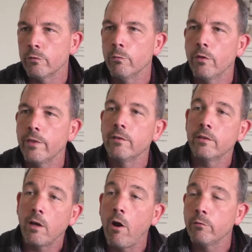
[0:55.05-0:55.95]
So all the things
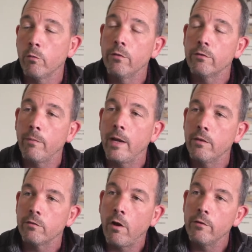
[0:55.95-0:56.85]
the guys want to make
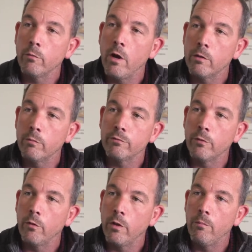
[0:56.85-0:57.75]
the sites workable
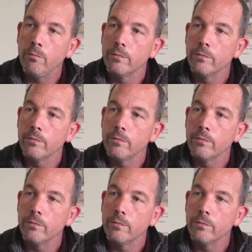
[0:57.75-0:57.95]
for them.